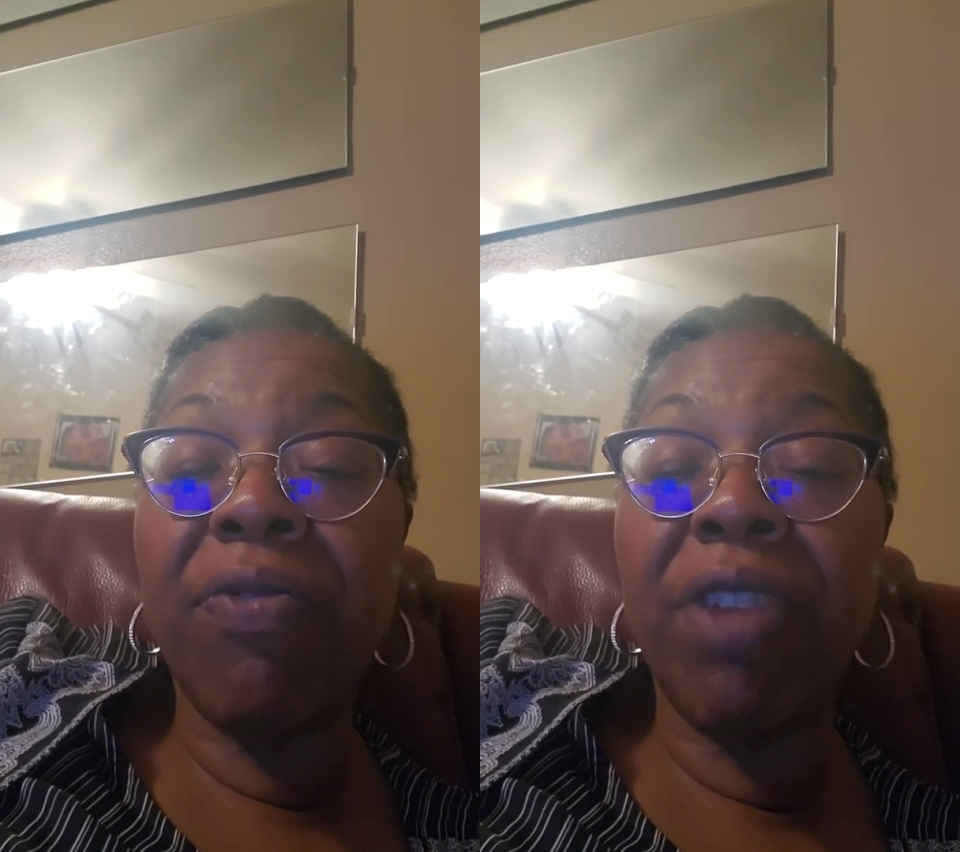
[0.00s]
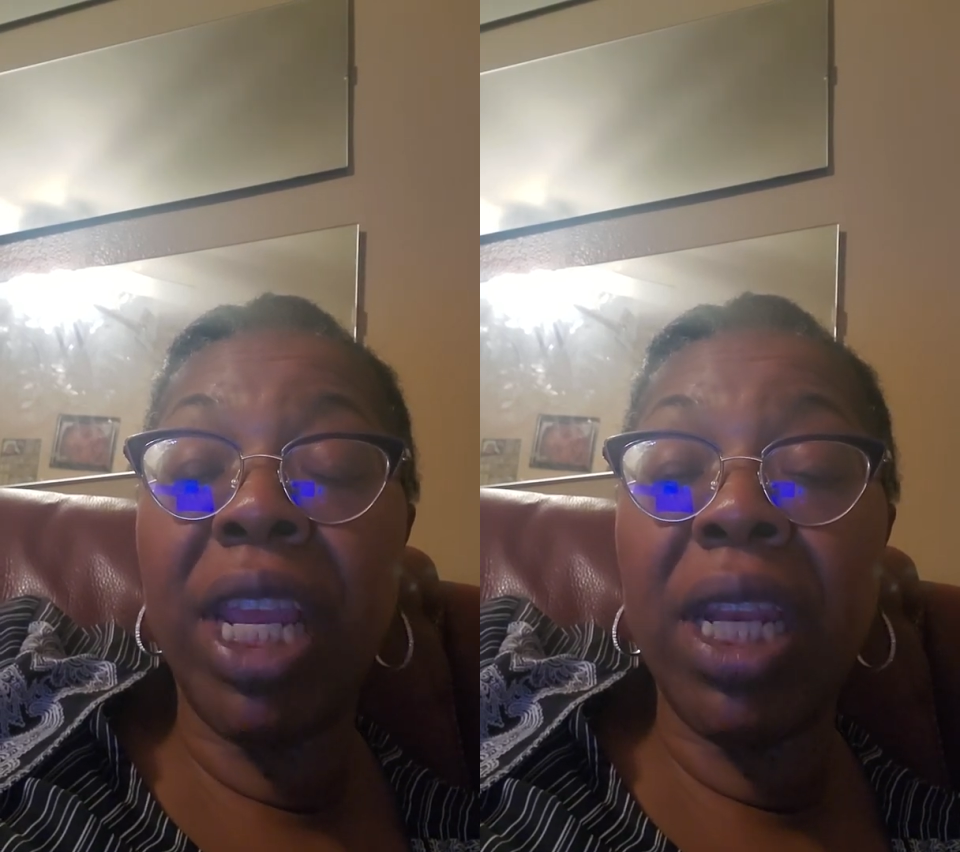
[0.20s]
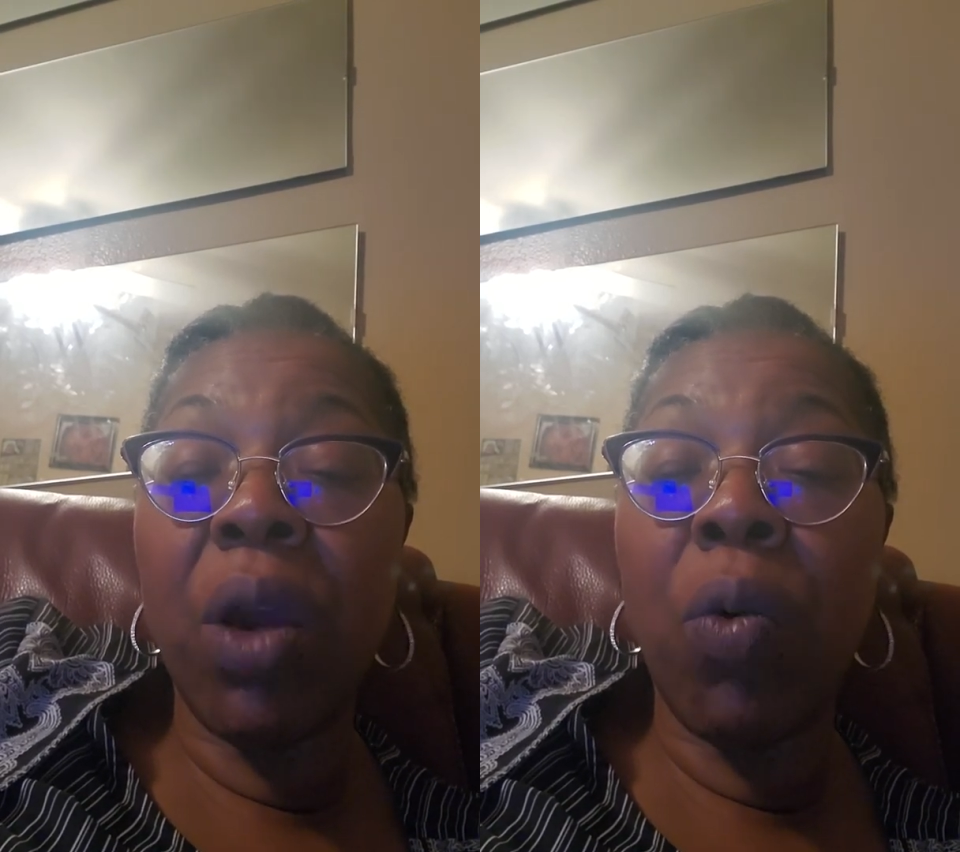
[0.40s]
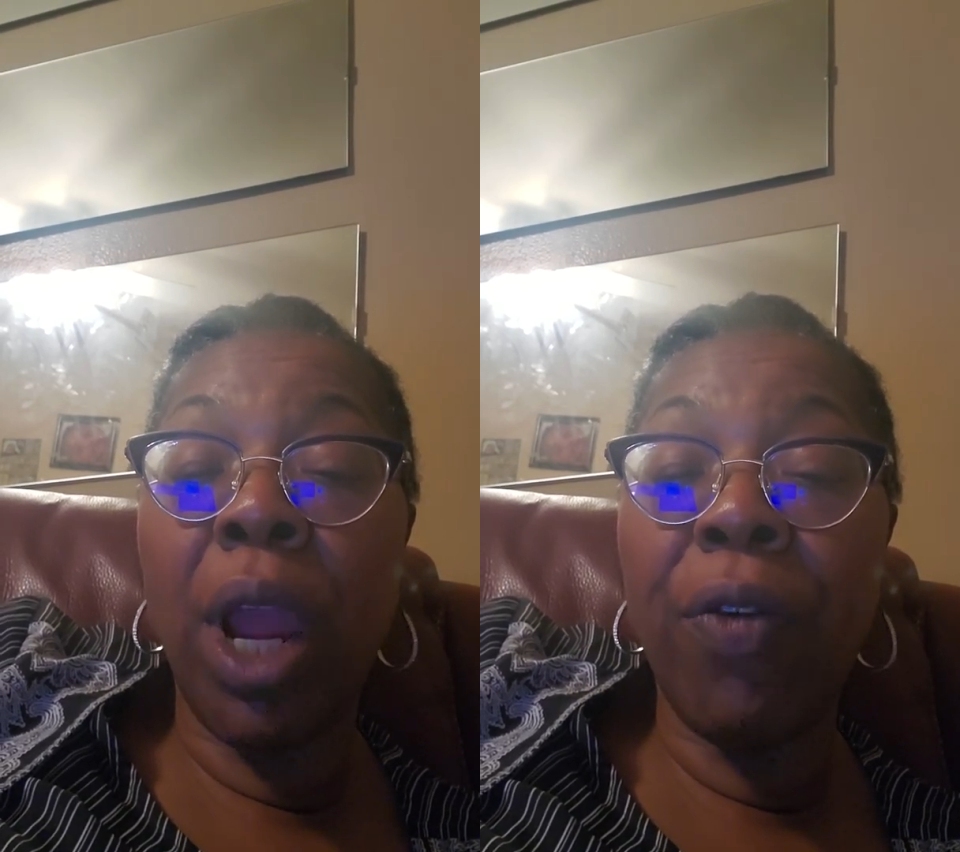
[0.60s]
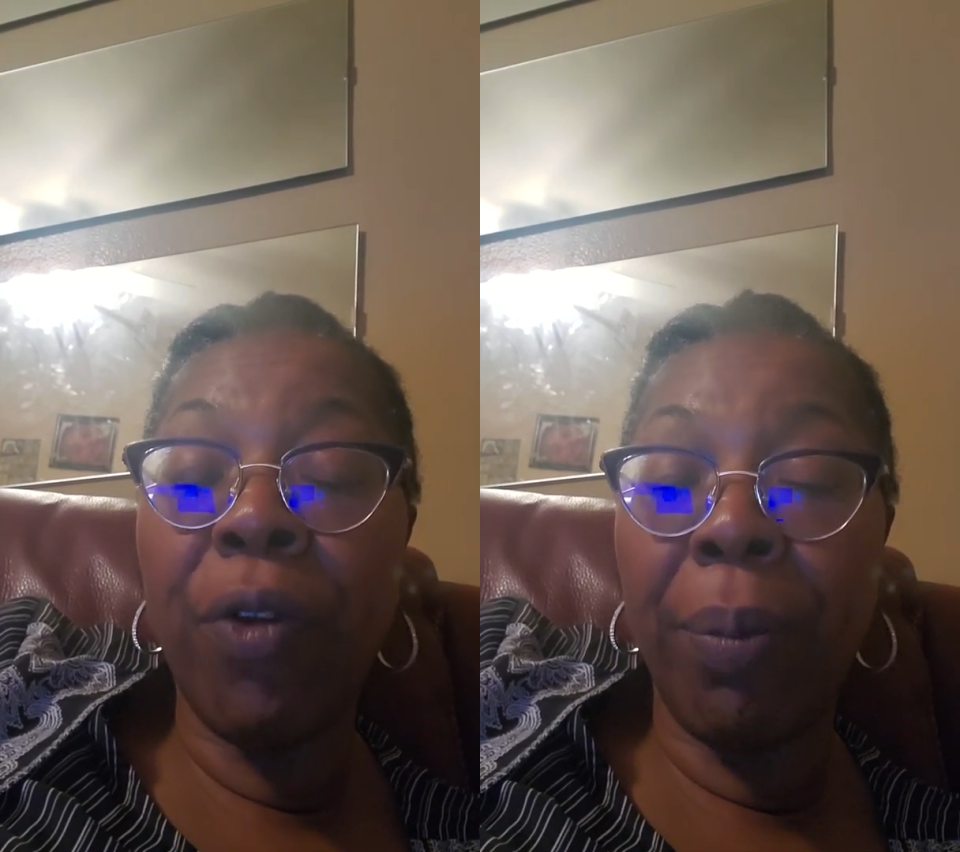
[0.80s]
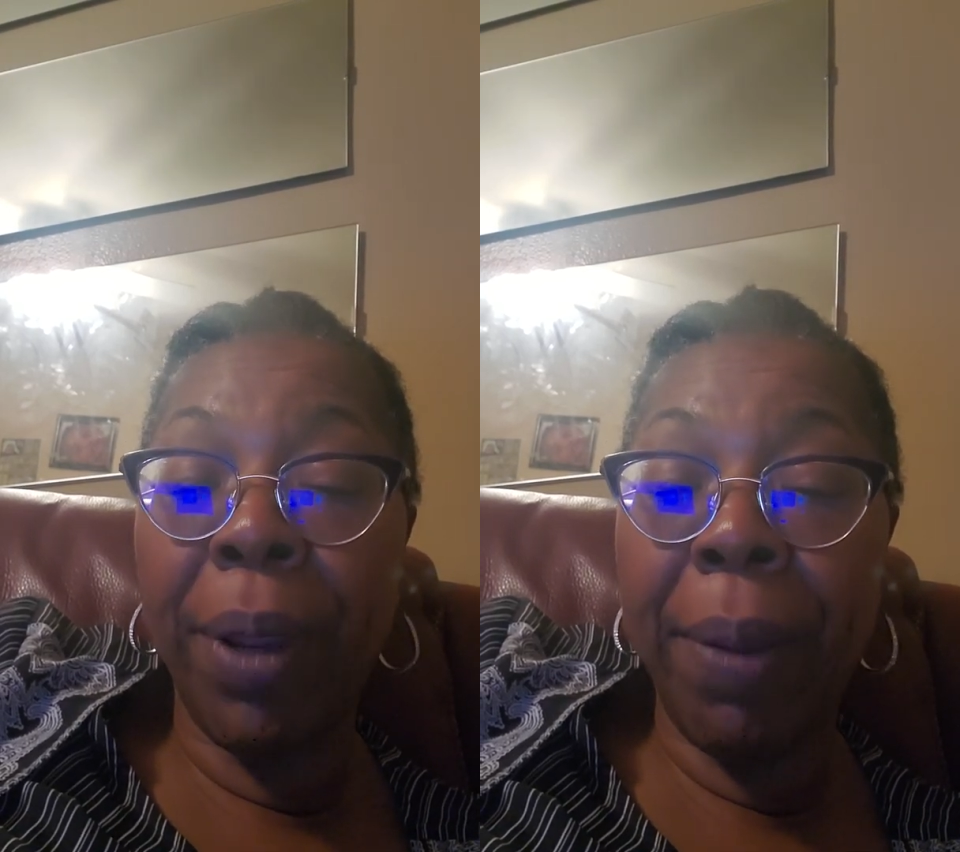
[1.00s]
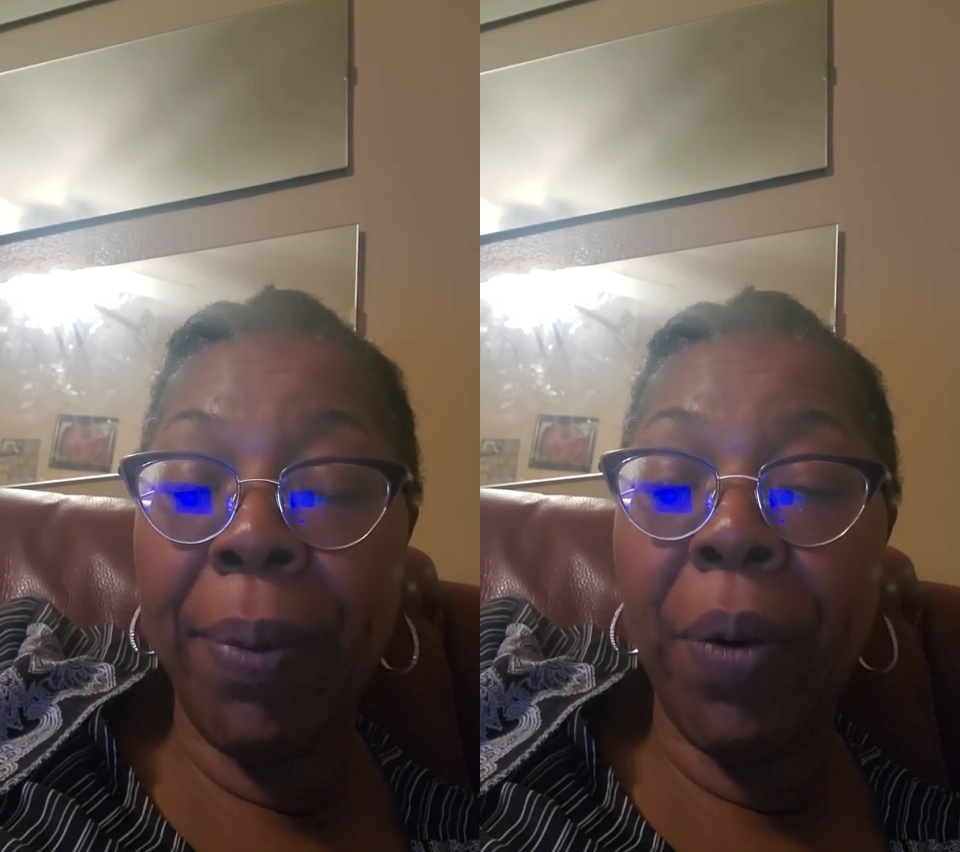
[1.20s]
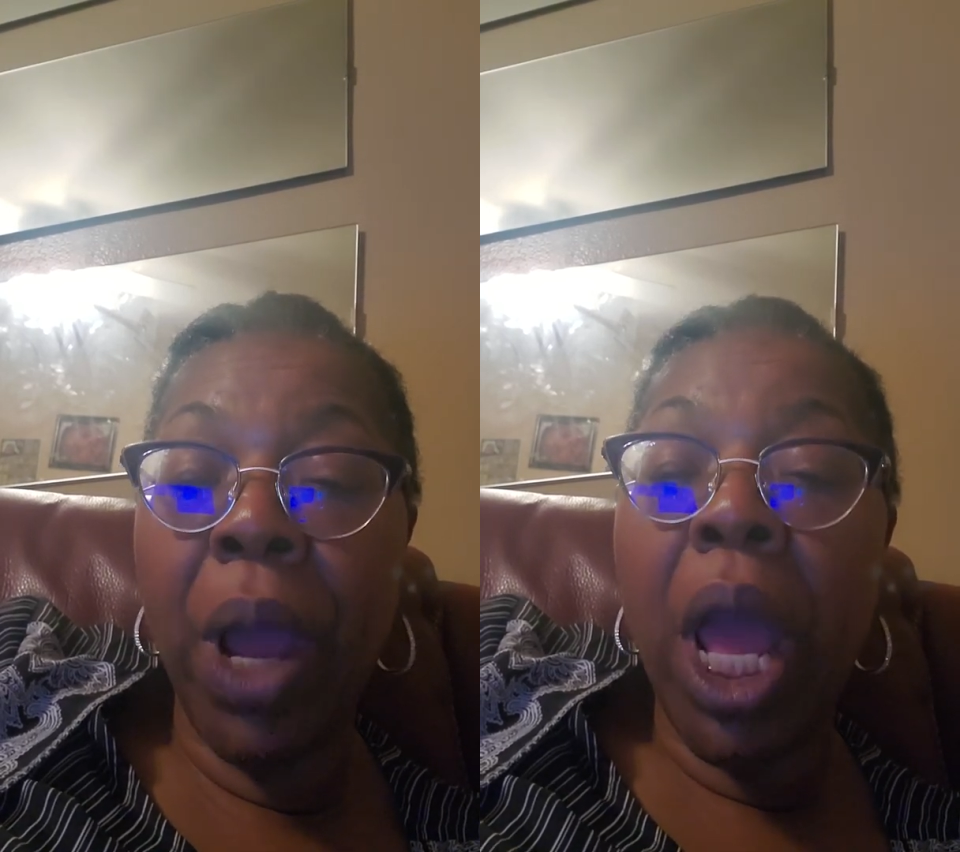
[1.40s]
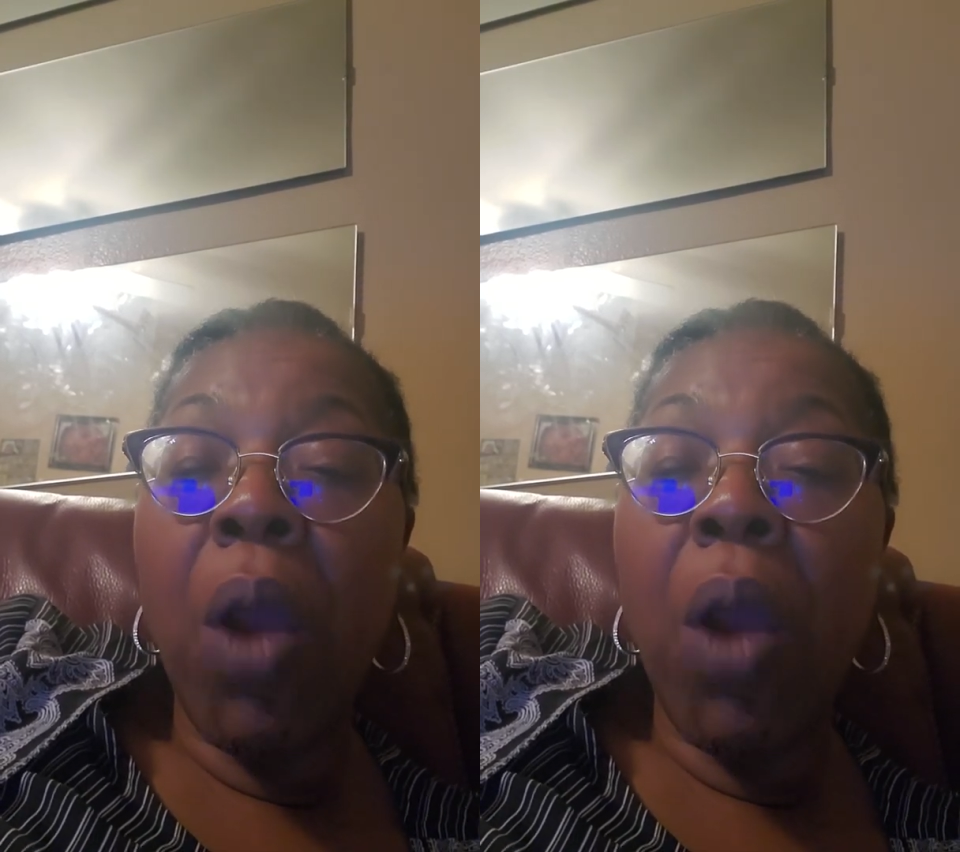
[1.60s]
feet away from people.